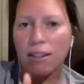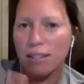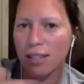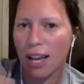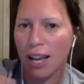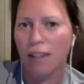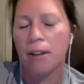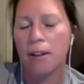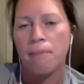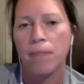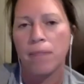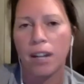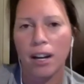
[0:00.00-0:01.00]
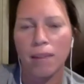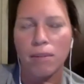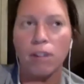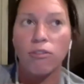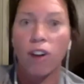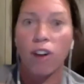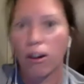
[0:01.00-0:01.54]
that
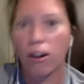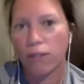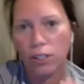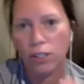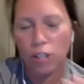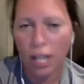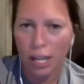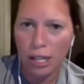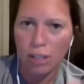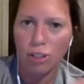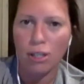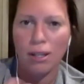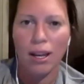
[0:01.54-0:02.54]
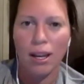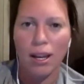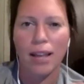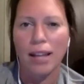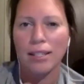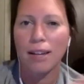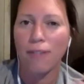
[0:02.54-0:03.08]
evolve or change, and
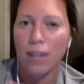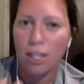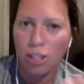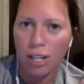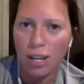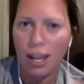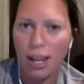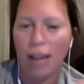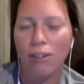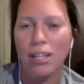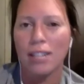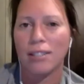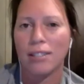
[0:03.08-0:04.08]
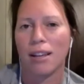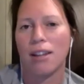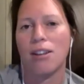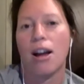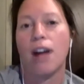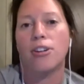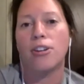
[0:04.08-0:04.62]
that definition, how kids
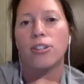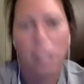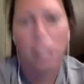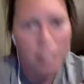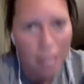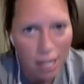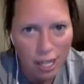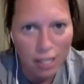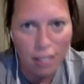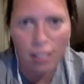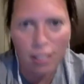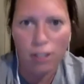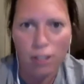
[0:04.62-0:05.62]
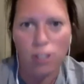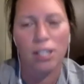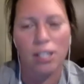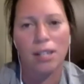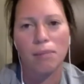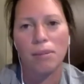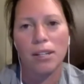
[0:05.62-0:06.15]
understand
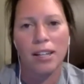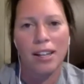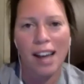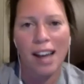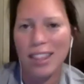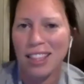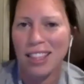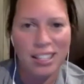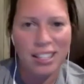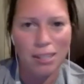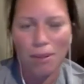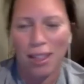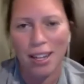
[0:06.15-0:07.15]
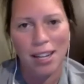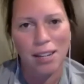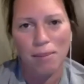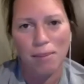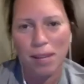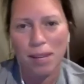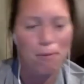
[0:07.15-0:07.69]
leadership? I think that's something they need to
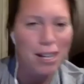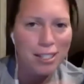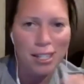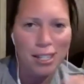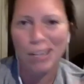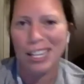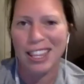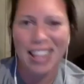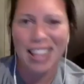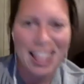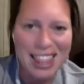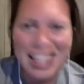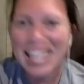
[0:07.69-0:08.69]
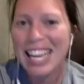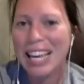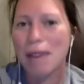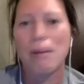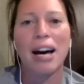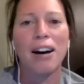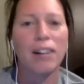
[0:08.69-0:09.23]
be wrestling with and thinking
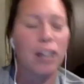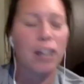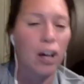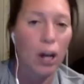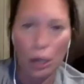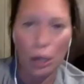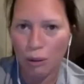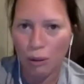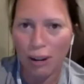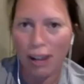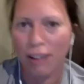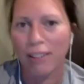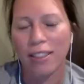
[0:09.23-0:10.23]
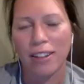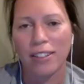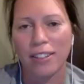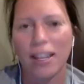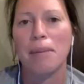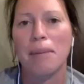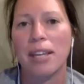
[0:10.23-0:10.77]
about all throughout their
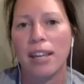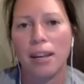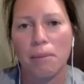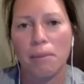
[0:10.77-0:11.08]
time at camp.